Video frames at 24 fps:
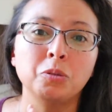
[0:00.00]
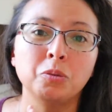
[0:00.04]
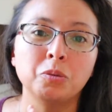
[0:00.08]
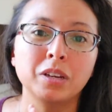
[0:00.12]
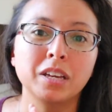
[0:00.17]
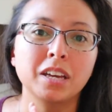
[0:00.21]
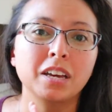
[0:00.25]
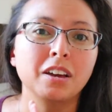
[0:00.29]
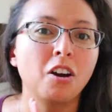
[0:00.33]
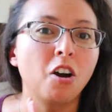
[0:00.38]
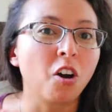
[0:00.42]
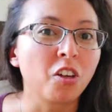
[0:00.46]

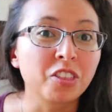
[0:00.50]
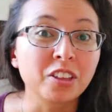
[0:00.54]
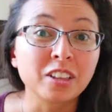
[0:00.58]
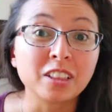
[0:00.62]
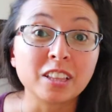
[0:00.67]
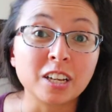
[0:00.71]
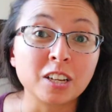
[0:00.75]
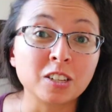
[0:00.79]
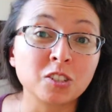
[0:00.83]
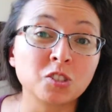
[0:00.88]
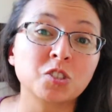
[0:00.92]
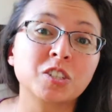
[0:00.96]
get all the
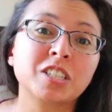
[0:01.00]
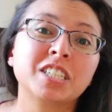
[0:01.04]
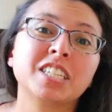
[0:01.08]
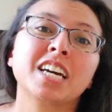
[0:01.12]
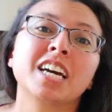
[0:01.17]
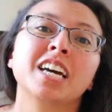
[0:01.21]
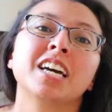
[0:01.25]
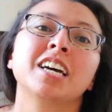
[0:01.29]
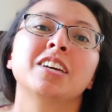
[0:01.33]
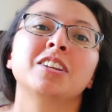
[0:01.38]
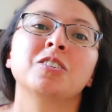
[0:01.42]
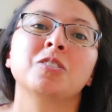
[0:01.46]
laundry
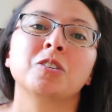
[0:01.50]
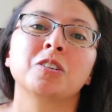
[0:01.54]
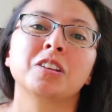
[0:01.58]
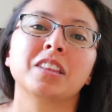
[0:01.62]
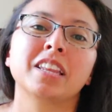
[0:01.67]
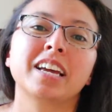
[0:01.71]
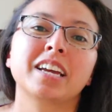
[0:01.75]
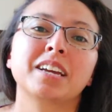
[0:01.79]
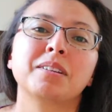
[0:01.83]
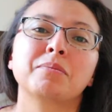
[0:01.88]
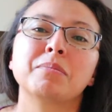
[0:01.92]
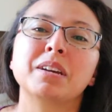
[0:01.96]
done, or
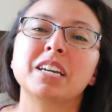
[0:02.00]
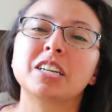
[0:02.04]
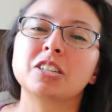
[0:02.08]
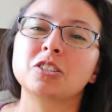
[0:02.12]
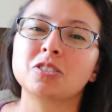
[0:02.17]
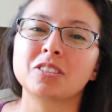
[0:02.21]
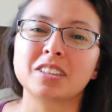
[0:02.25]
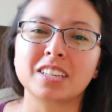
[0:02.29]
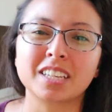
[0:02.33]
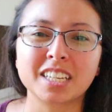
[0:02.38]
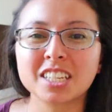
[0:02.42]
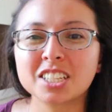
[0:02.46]
like make
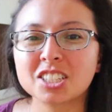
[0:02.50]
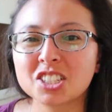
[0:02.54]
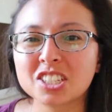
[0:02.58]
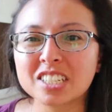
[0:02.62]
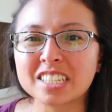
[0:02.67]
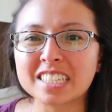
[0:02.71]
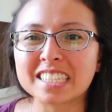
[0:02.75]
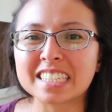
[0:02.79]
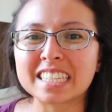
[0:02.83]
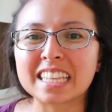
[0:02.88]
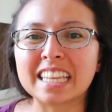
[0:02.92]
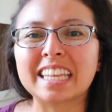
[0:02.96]
sure the kitchen
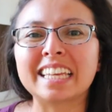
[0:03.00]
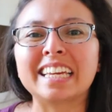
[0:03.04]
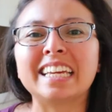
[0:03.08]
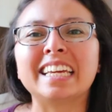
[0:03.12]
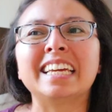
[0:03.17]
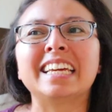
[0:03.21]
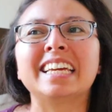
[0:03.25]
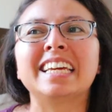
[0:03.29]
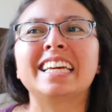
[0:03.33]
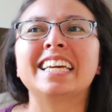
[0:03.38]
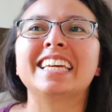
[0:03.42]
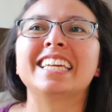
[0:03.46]
is
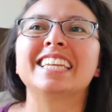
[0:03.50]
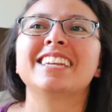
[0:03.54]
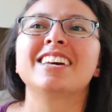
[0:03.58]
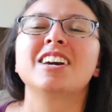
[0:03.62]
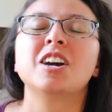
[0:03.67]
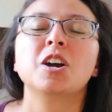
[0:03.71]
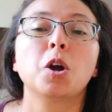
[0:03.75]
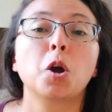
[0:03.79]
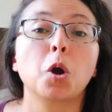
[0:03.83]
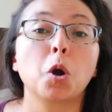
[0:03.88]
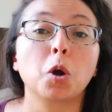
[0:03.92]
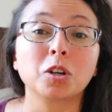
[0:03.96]
clean,
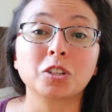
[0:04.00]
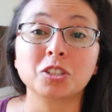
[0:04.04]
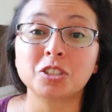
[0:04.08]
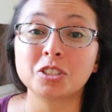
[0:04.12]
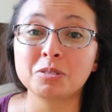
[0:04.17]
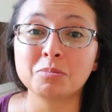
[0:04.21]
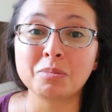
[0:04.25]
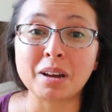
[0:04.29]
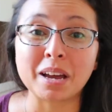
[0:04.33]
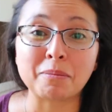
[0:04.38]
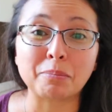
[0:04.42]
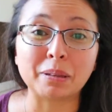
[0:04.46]
or
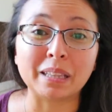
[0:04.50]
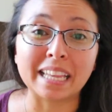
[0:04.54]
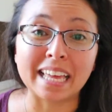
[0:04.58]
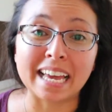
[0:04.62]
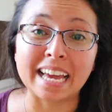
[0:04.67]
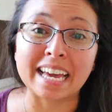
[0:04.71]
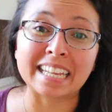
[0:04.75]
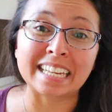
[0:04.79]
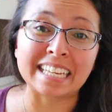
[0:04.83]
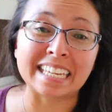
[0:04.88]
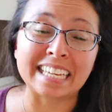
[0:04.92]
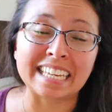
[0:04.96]
do my
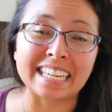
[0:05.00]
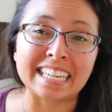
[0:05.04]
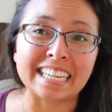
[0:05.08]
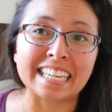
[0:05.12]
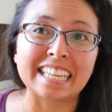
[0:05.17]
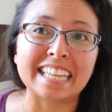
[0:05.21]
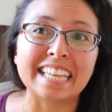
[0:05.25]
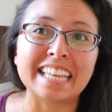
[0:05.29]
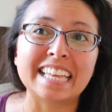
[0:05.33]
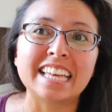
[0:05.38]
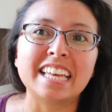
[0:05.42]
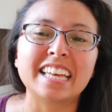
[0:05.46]
planning,
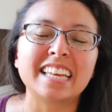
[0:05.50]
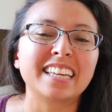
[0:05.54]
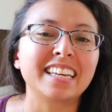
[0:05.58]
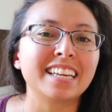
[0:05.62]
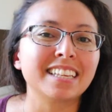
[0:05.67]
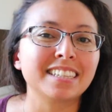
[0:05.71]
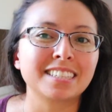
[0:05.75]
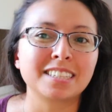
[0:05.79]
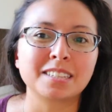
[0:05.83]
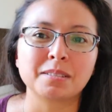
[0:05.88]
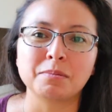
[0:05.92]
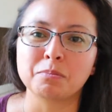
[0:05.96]

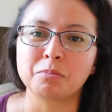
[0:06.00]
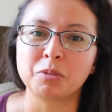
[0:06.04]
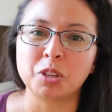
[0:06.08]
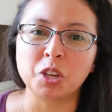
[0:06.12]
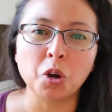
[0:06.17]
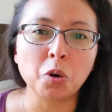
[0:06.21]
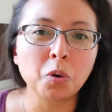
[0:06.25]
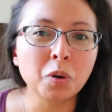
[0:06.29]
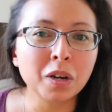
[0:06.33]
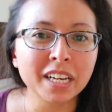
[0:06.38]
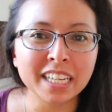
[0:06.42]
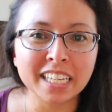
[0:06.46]
get some
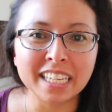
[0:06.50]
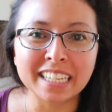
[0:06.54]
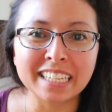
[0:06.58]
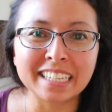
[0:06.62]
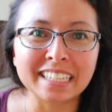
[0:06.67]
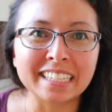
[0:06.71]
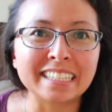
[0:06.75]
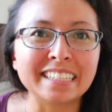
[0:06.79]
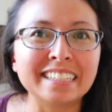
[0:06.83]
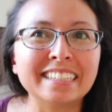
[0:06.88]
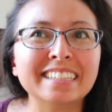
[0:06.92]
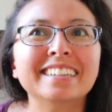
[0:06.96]
yoga
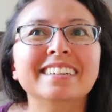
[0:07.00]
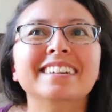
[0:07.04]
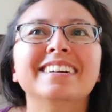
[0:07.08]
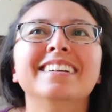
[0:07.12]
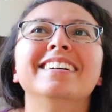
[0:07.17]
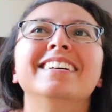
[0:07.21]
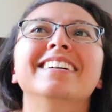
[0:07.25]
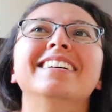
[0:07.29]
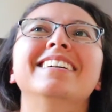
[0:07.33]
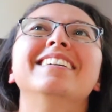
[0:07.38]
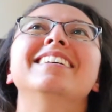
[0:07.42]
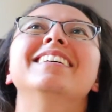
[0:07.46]
in.
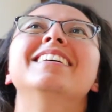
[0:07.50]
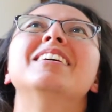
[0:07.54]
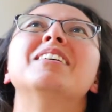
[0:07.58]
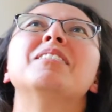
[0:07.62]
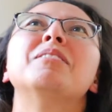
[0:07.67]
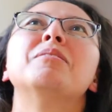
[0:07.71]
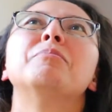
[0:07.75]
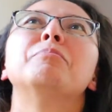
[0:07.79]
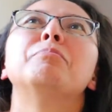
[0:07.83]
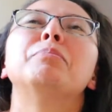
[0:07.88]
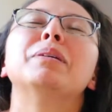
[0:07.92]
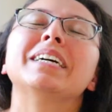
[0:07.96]

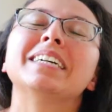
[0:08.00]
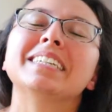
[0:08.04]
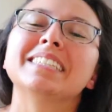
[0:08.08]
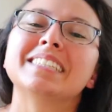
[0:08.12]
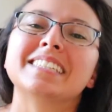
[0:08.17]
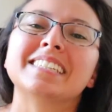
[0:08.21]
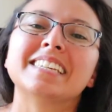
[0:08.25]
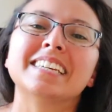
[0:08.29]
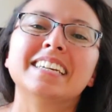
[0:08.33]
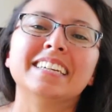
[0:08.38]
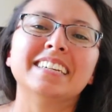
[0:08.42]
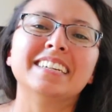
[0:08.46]

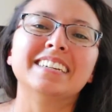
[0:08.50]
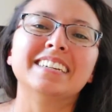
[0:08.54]
But